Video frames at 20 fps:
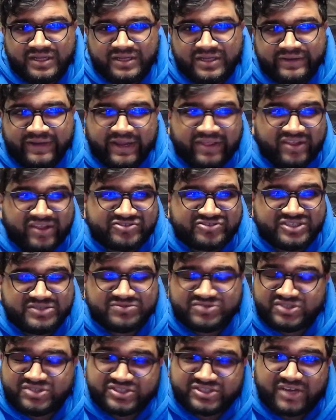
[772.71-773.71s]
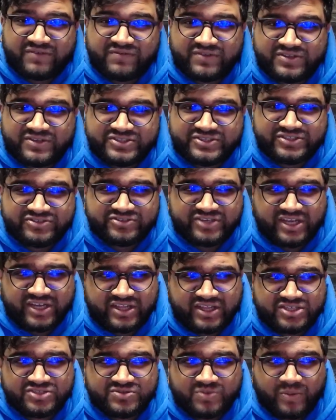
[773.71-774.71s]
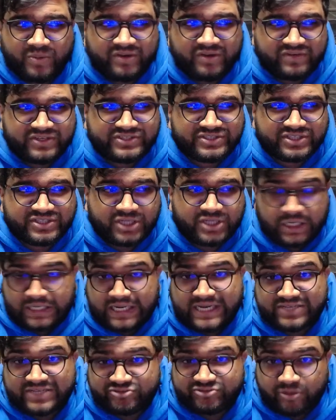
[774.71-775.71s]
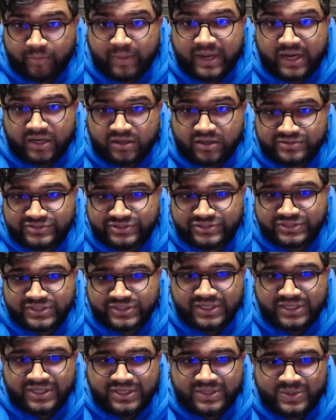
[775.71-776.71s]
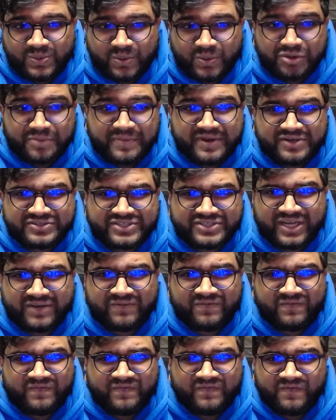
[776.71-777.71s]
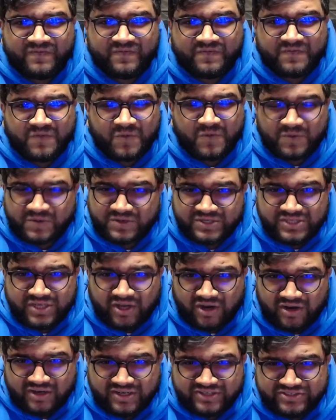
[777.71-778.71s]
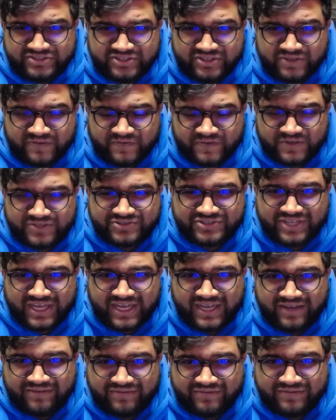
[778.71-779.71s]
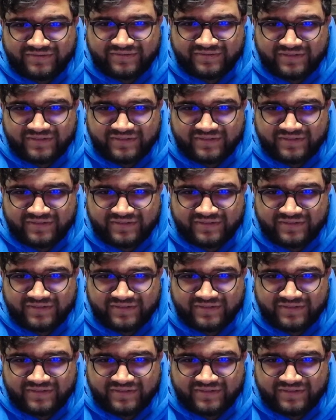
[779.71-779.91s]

Now that CMC's out for the season, yeah, they just won recently against the Bears, where the Bears had 4 yards in the first half.